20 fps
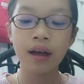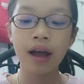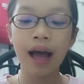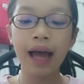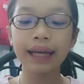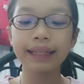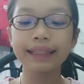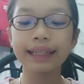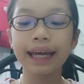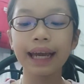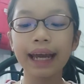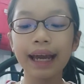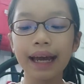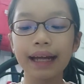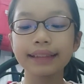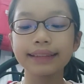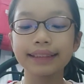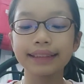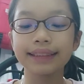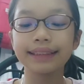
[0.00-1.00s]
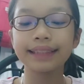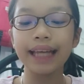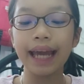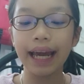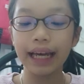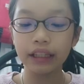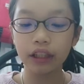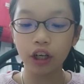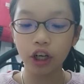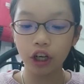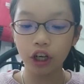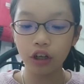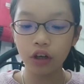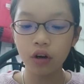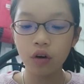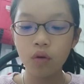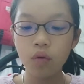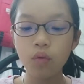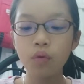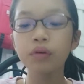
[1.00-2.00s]
I can't stand her,
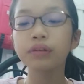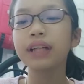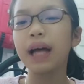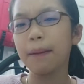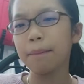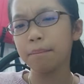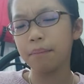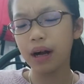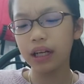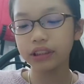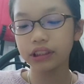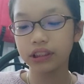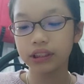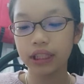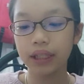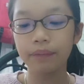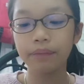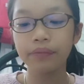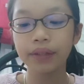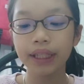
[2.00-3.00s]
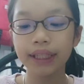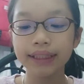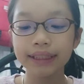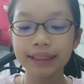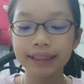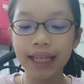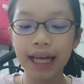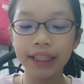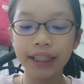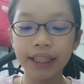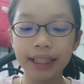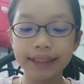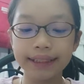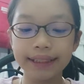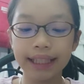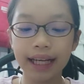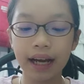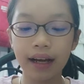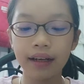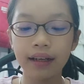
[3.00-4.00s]
or that Muchin, said
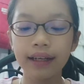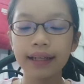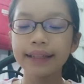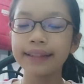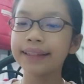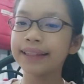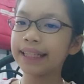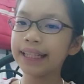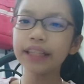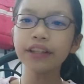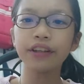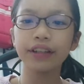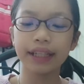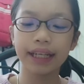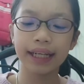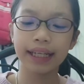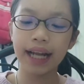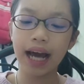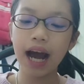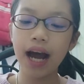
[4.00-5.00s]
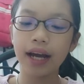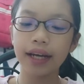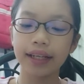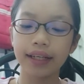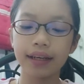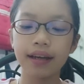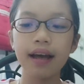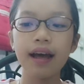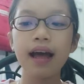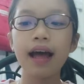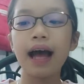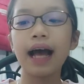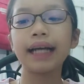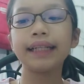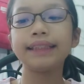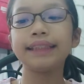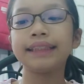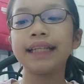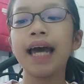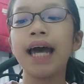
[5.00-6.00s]
Jessica. Neither can I
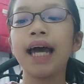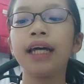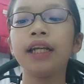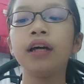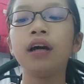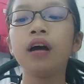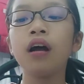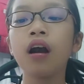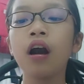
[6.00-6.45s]
said.